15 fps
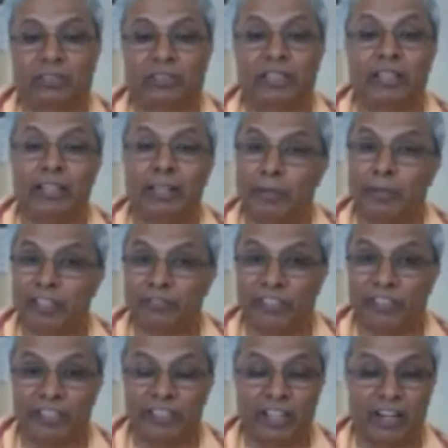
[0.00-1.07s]
He labored
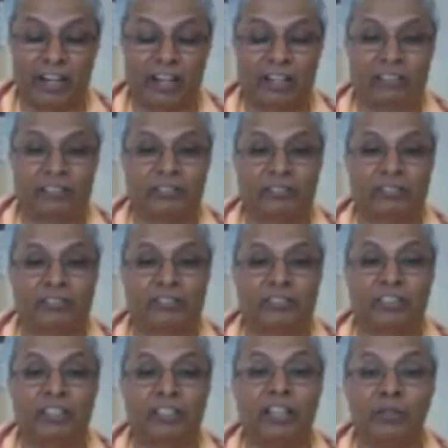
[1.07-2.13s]
very hard.
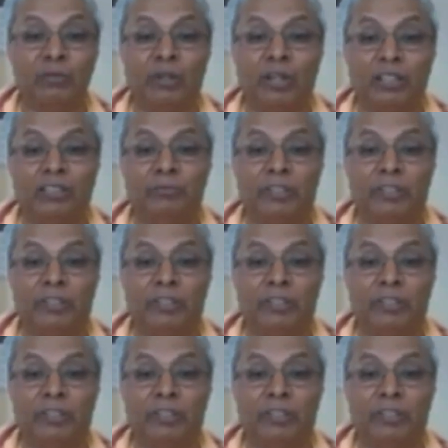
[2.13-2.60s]
He really worked